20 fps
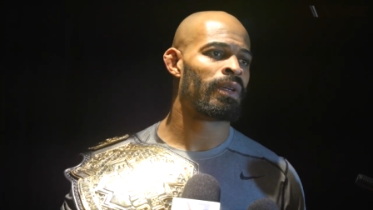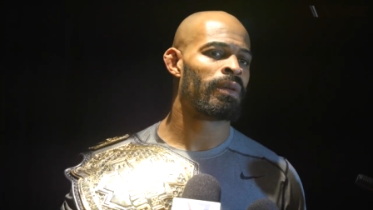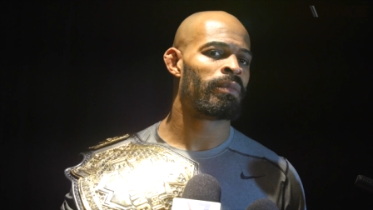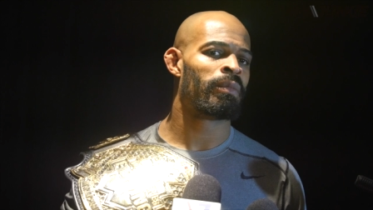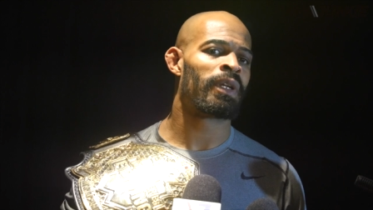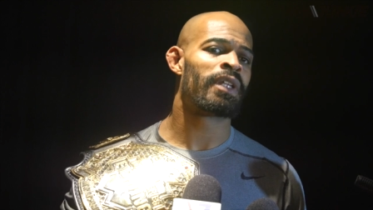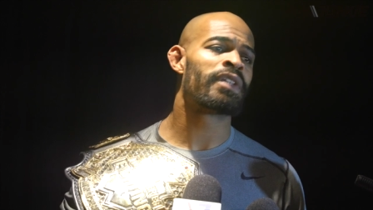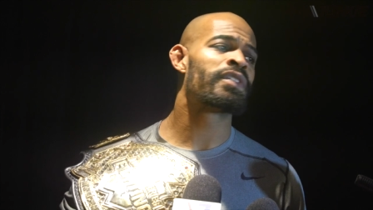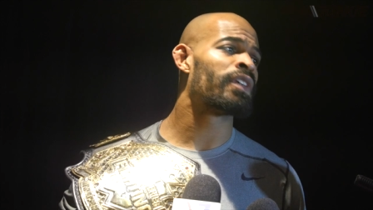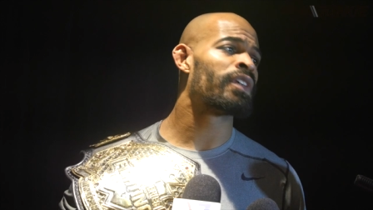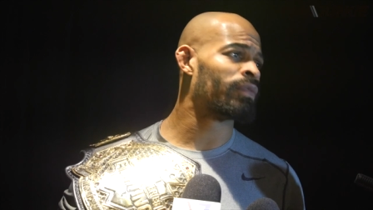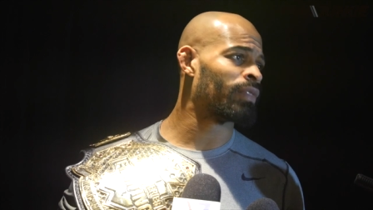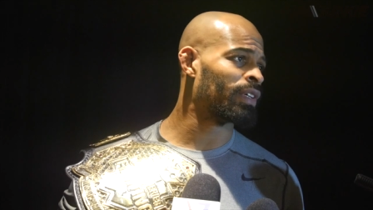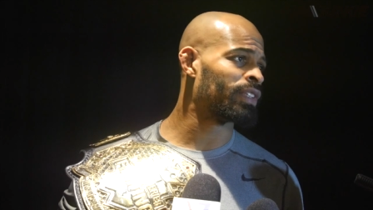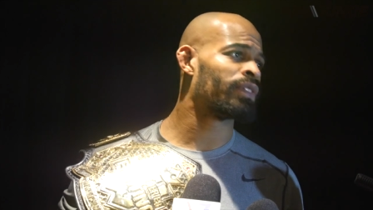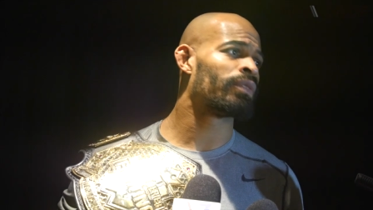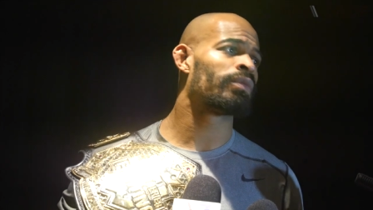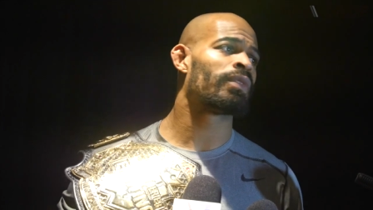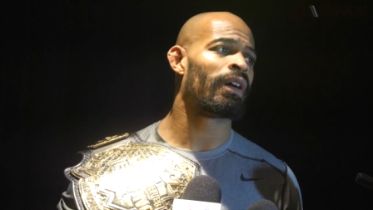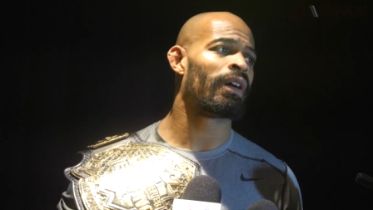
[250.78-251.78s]
But it's a,
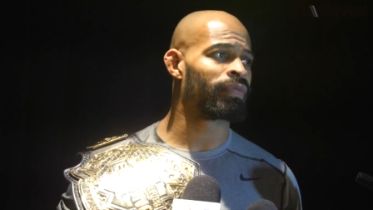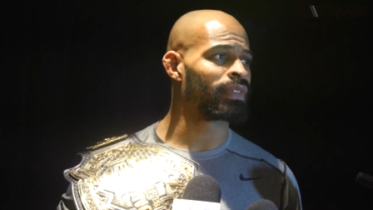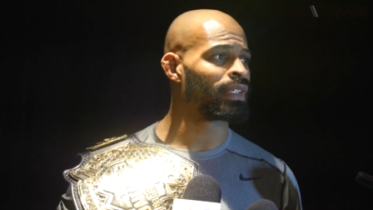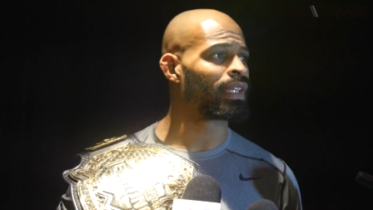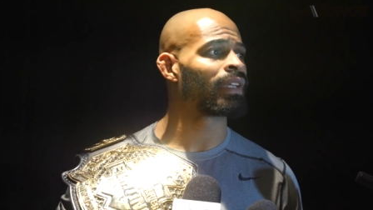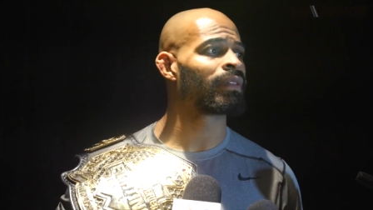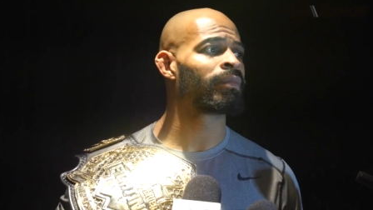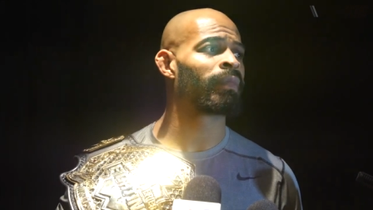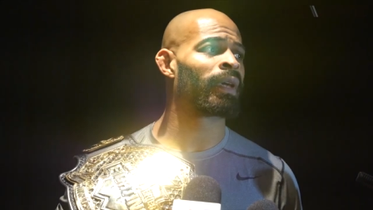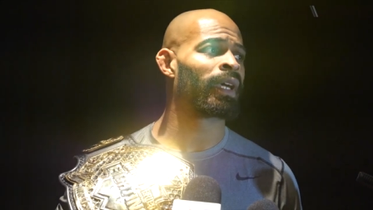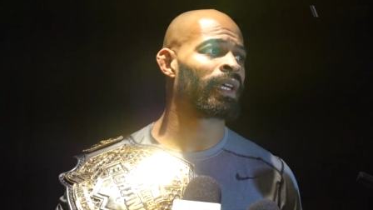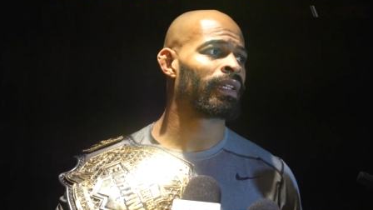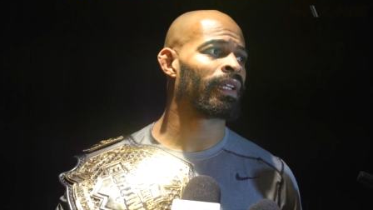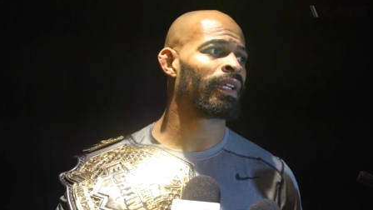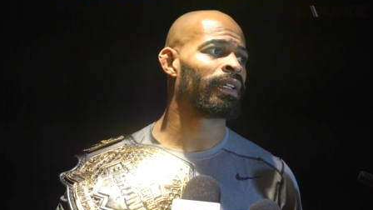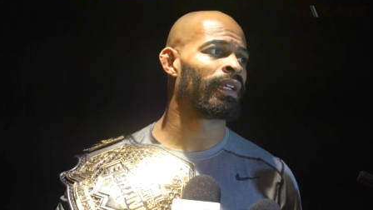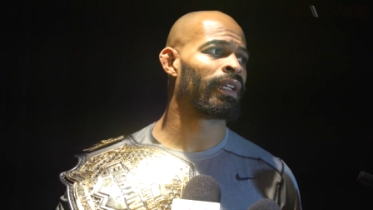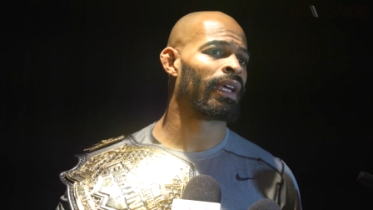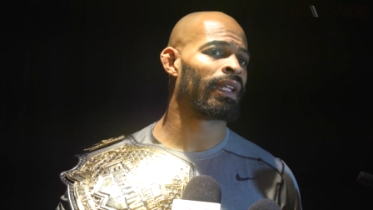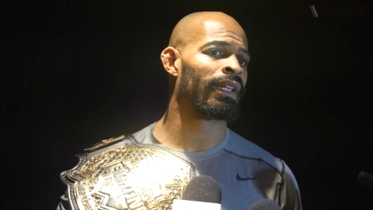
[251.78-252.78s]
it's a rough gig, man.
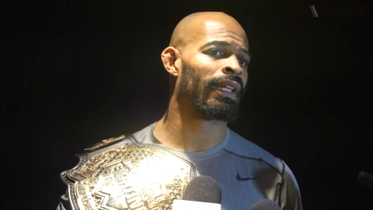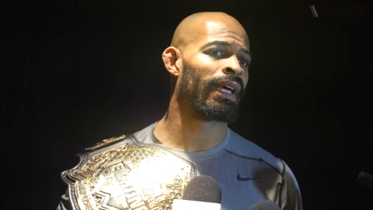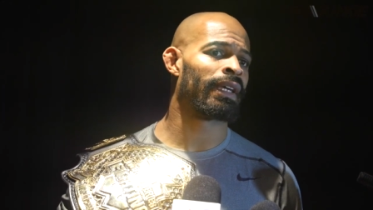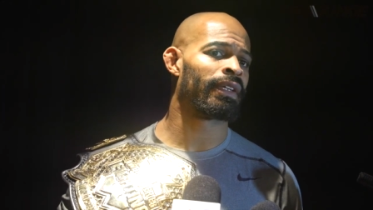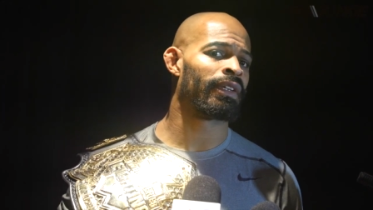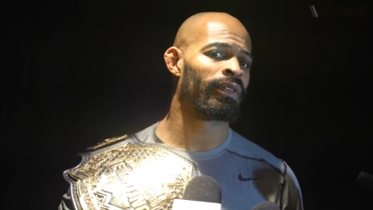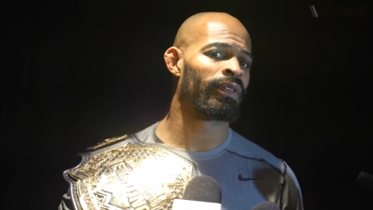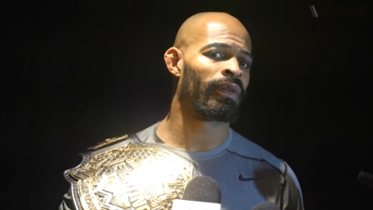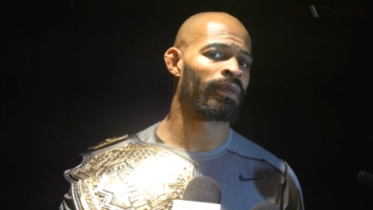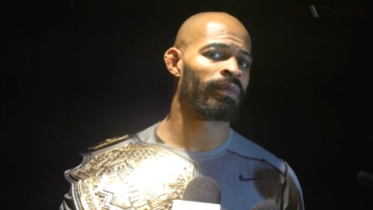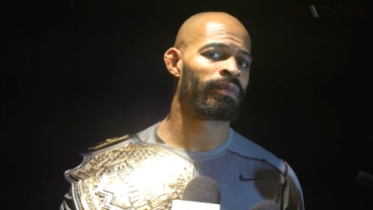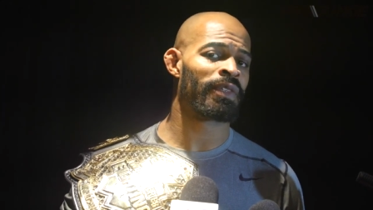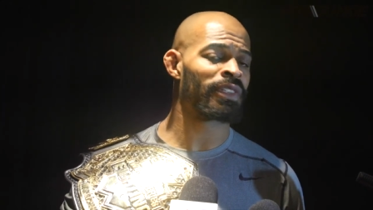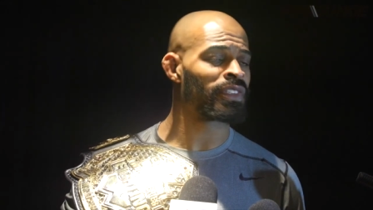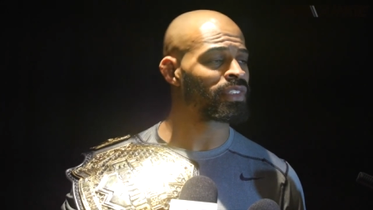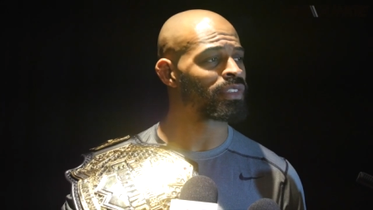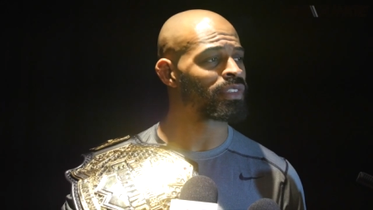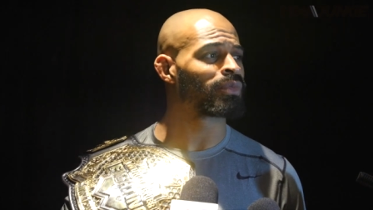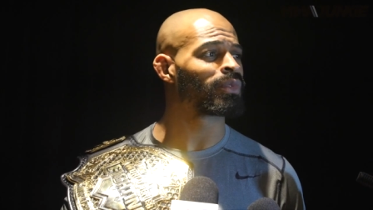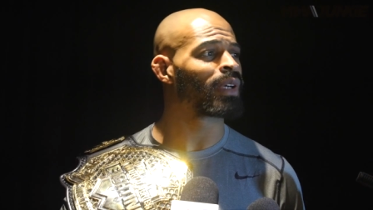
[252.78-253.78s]
And, and, like, you know, this
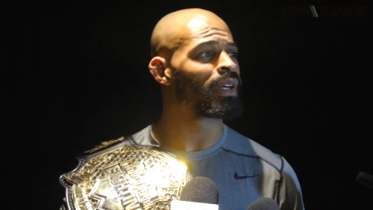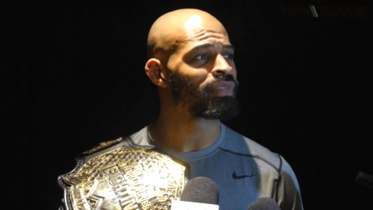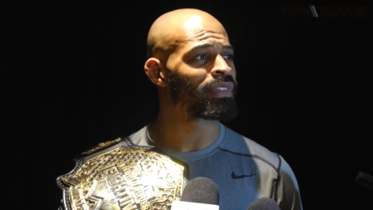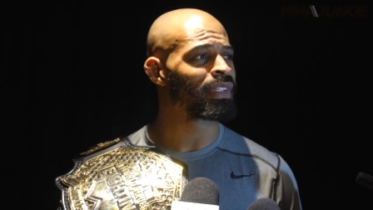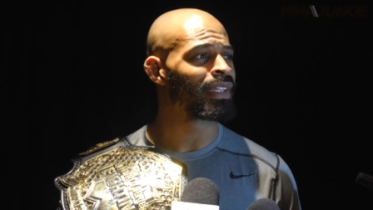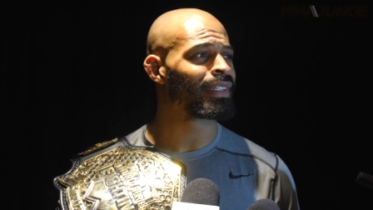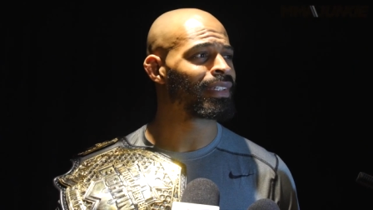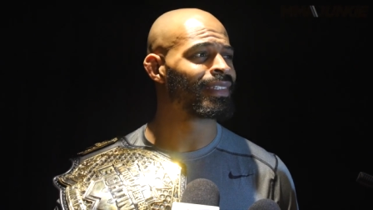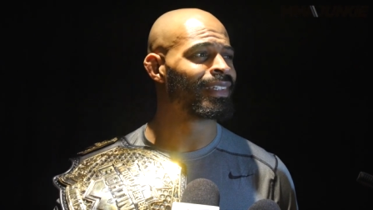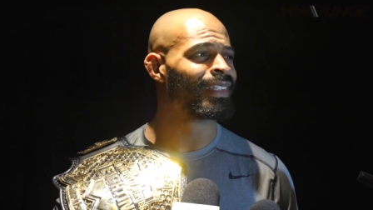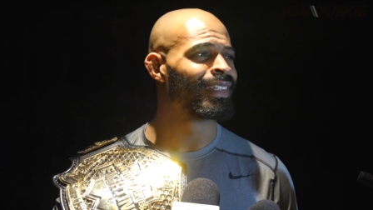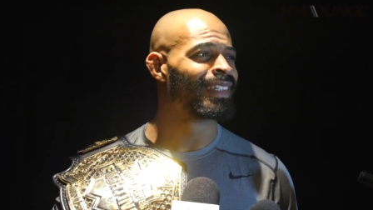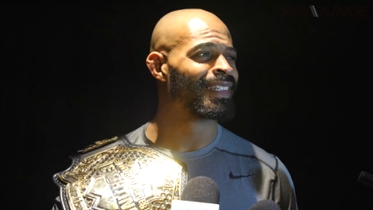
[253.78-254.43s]
is a rough gig.